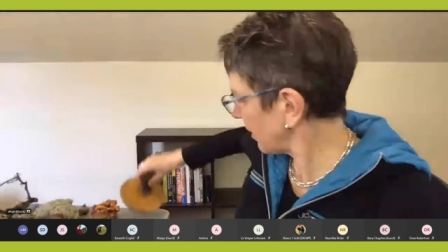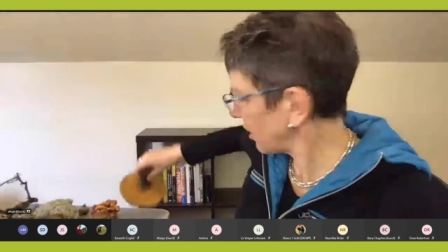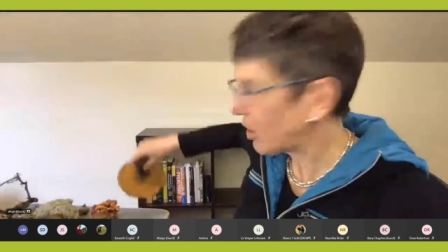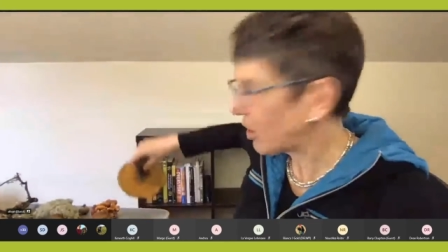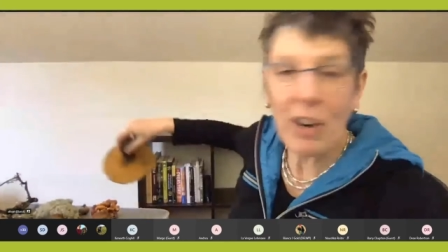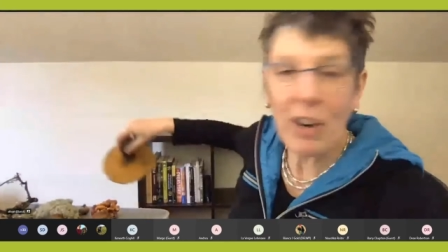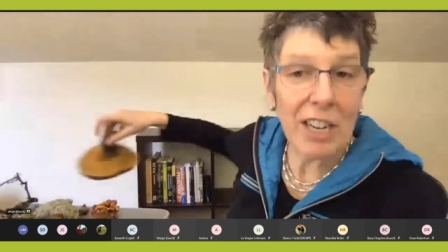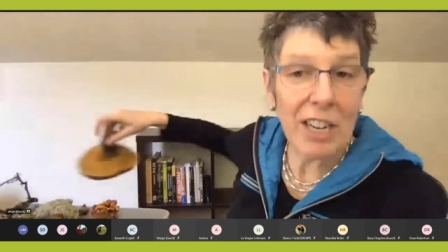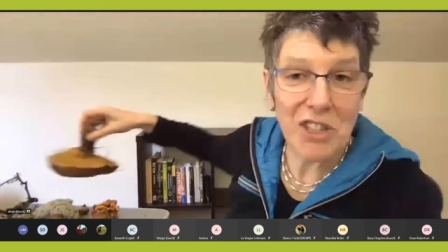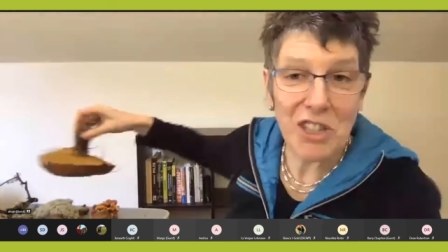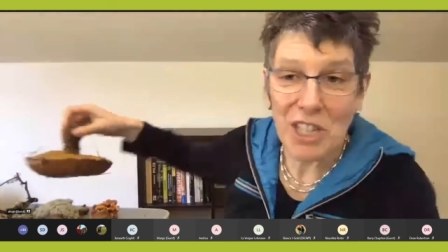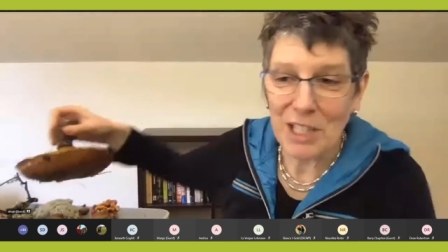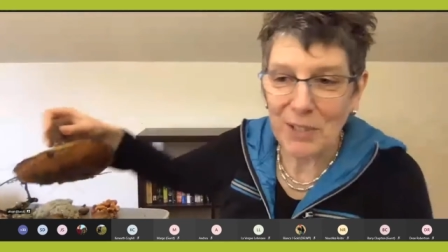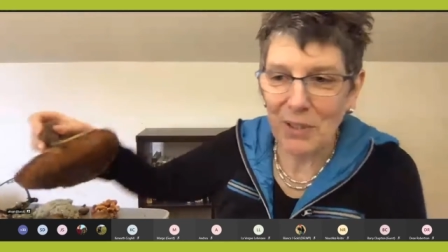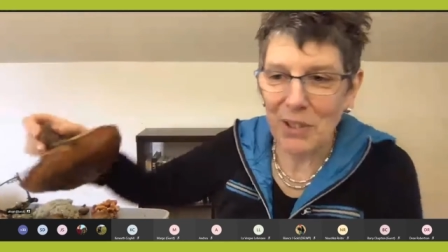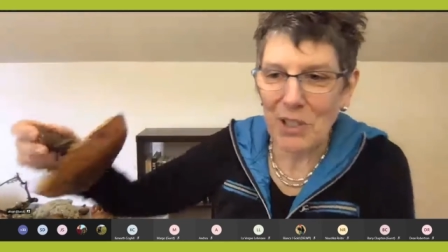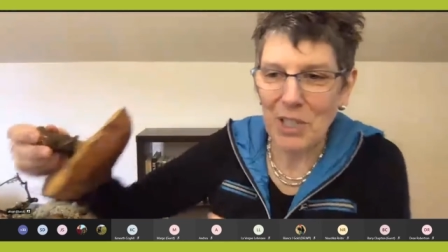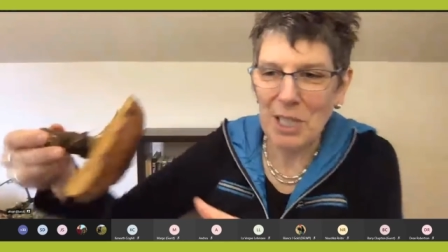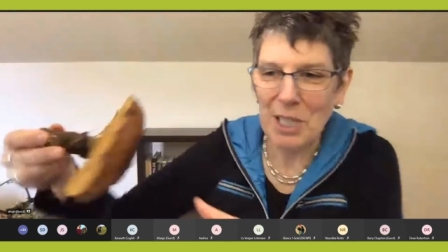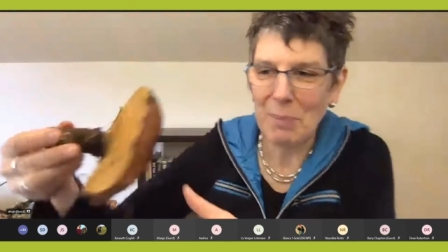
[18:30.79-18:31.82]

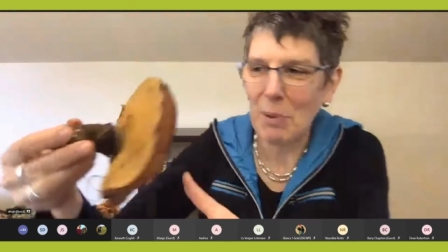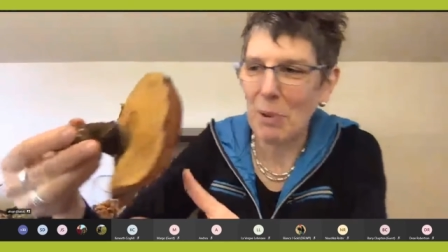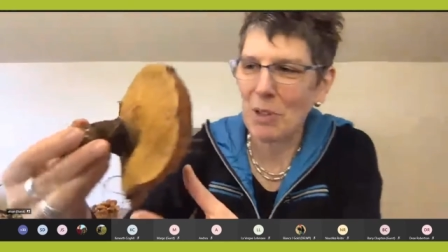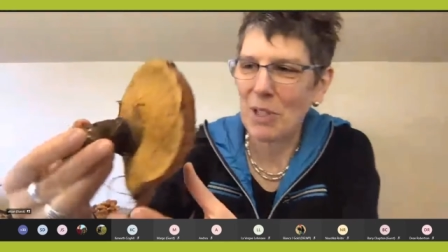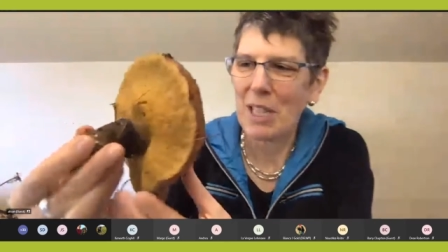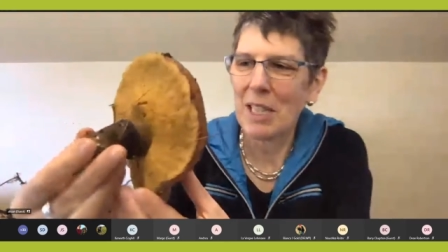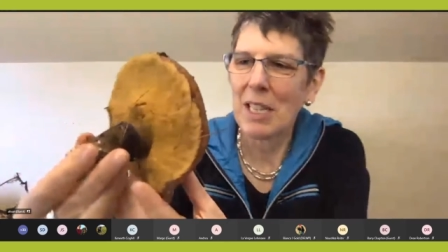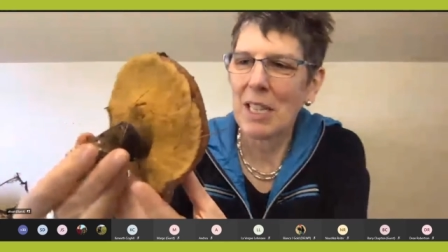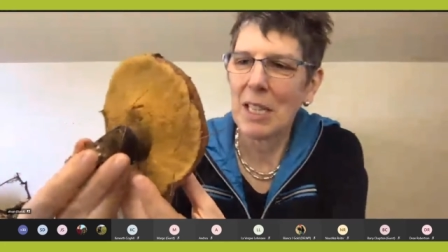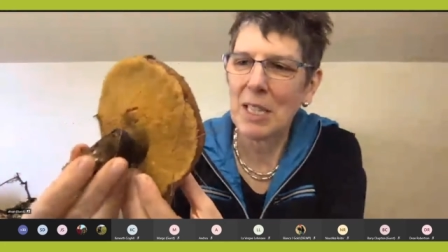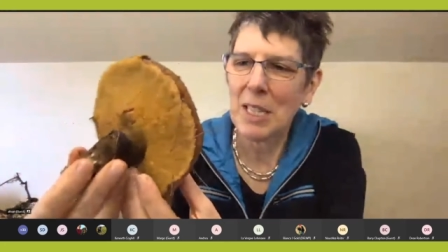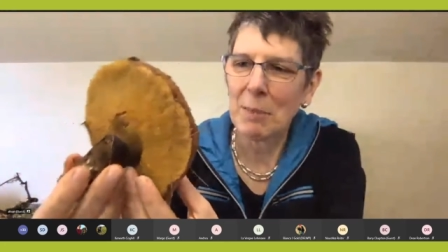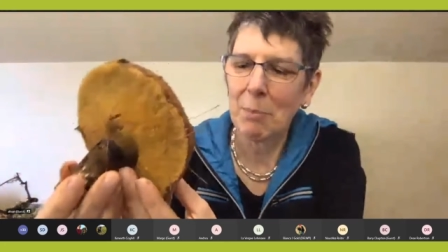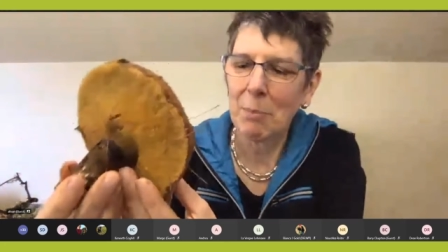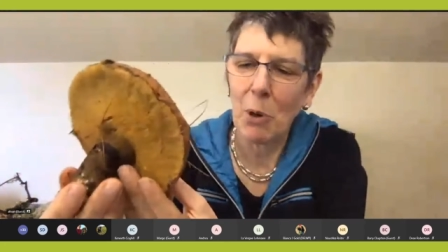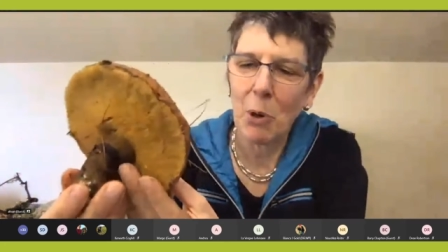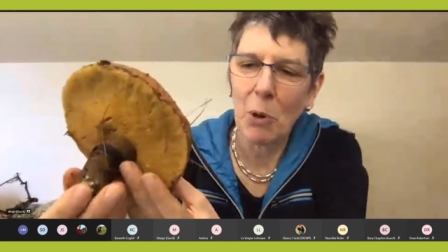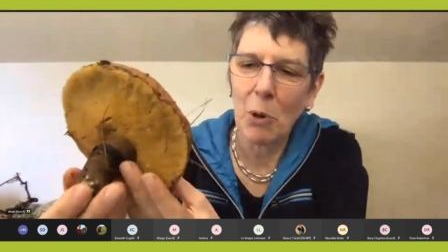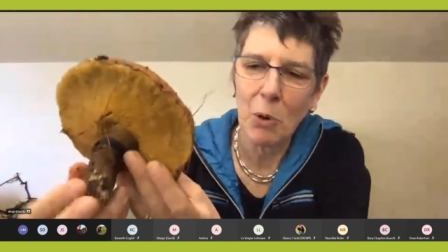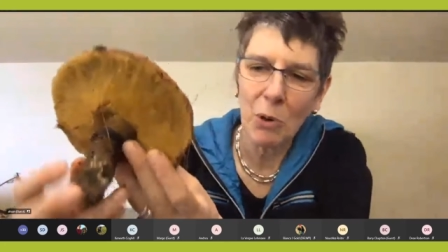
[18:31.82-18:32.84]
strategies for dispersing their
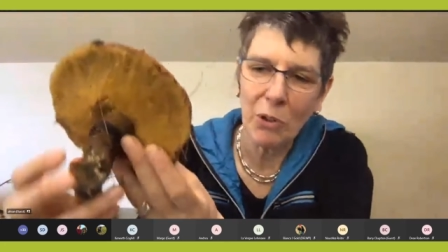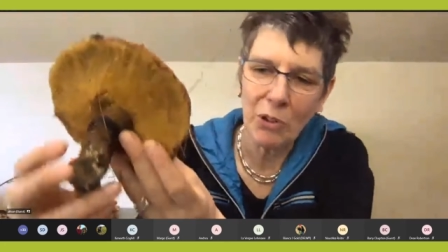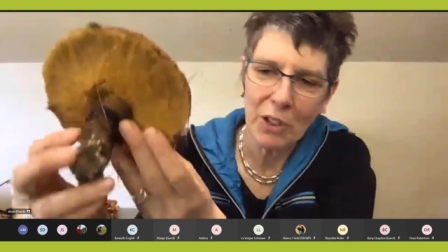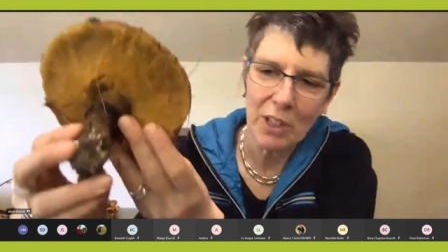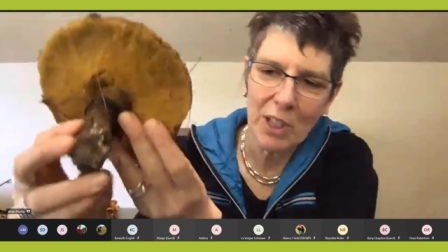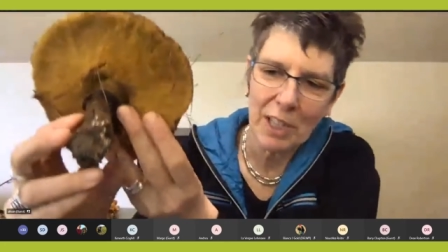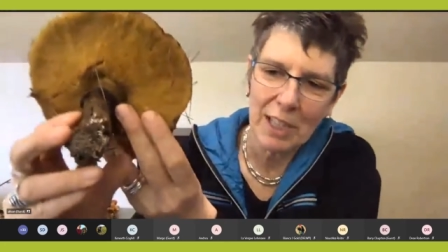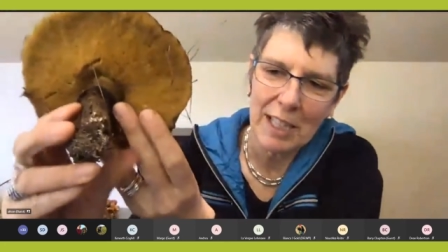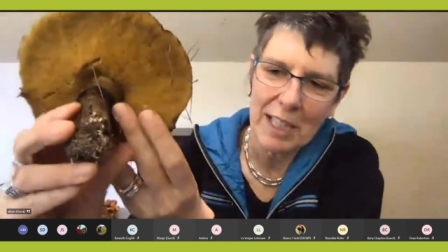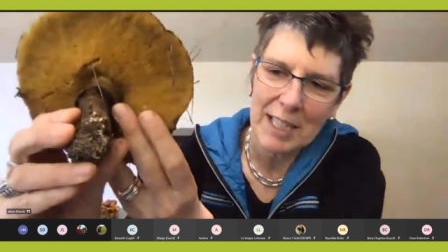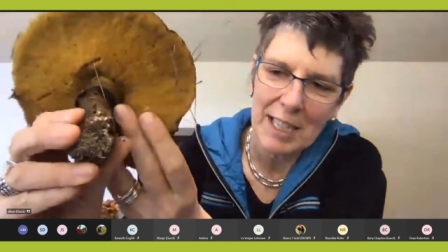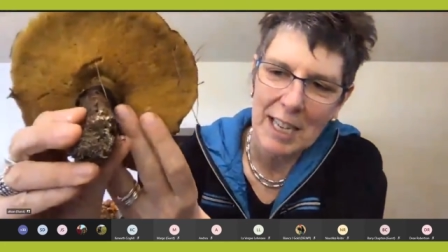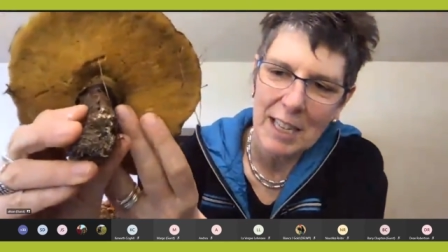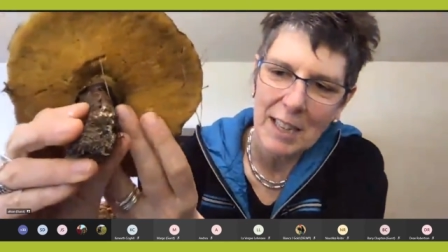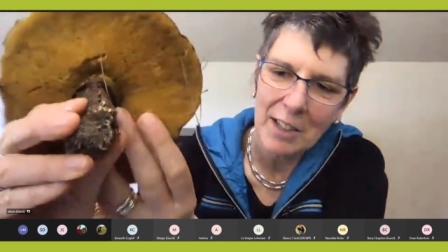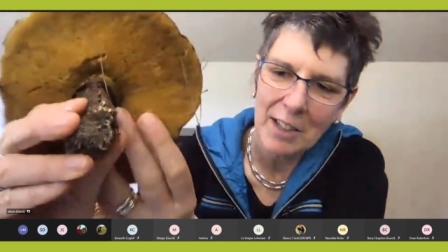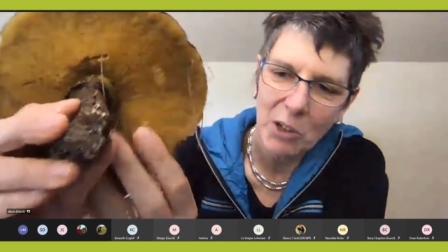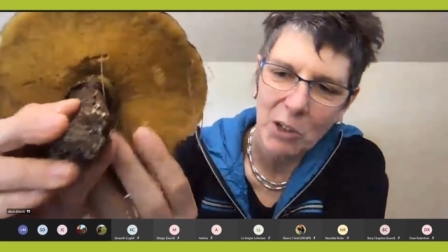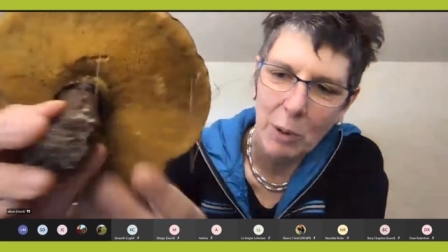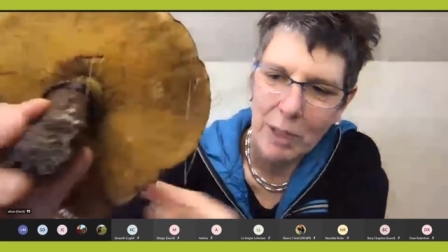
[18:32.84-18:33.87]
spores. And you can see
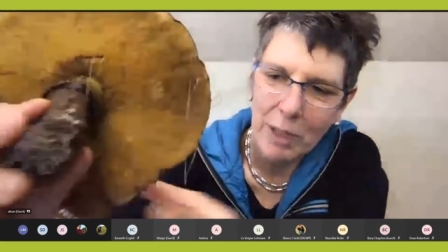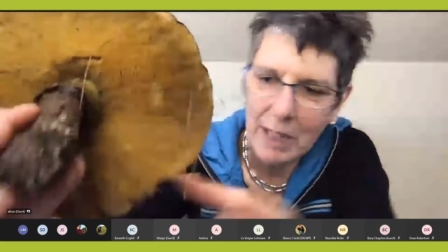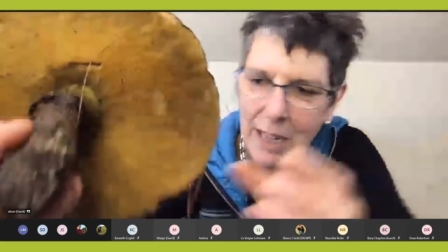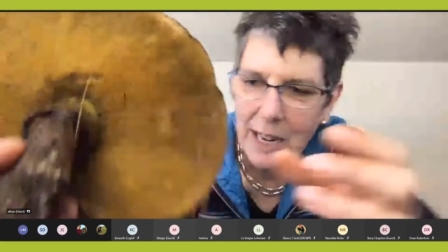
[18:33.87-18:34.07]
this one